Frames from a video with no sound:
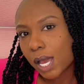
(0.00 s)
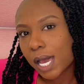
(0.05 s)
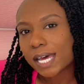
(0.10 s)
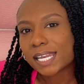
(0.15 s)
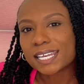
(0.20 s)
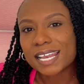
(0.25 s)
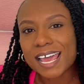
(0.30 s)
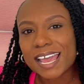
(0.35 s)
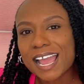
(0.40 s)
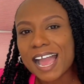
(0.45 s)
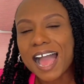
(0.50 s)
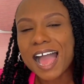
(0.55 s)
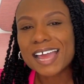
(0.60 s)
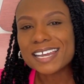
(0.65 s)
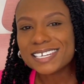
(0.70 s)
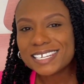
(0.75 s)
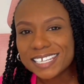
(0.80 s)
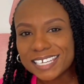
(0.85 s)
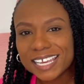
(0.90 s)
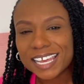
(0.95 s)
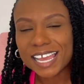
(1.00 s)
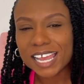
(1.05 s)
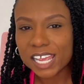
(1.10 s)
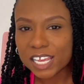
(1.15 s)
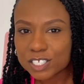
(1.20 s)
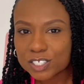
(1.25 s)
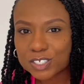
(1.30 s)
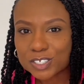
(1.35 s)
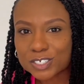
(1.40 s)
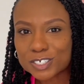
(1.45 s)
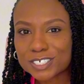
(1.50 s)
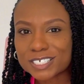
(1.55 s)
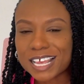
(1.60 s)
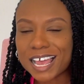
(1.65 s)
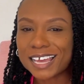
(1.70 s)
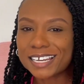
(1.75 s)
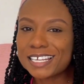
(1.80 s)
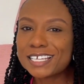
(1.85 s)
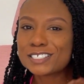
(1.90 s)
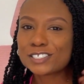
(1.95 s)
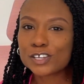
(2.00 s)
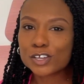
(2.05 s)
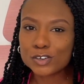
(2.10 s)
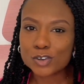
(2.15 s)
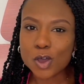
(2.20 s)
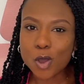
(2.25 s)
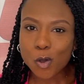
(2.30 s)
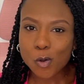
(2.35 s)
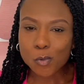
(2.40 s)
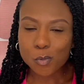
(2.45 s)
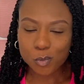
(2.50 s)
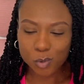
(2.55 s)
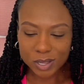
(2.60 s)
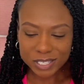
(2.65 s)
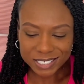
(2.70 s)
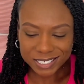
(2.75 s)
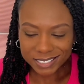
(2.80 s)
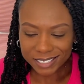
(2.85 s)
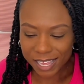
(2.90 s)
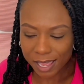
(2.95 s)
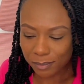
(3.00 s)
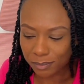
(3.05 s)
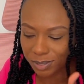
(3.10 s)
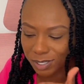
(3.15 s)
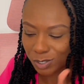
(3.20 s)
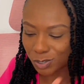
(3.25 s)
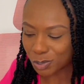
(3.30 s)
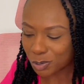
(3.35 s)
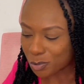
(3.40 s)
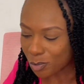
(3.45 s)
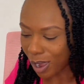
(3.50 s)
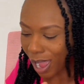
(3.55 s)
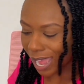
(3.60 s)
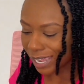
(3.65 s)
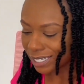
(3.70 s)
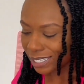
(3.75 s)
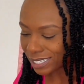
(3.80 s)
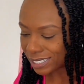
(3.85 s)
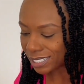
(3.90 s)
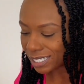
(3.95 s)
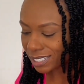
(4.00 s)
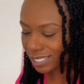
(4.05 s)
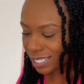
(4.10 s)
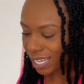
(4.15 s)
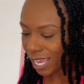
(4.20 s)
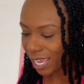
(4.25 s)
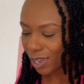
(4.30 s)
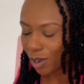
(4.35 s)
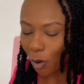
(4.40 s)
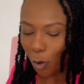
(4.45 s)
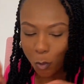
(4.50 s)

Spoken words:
Like, I need answers. I need to know, what steps do I need to take?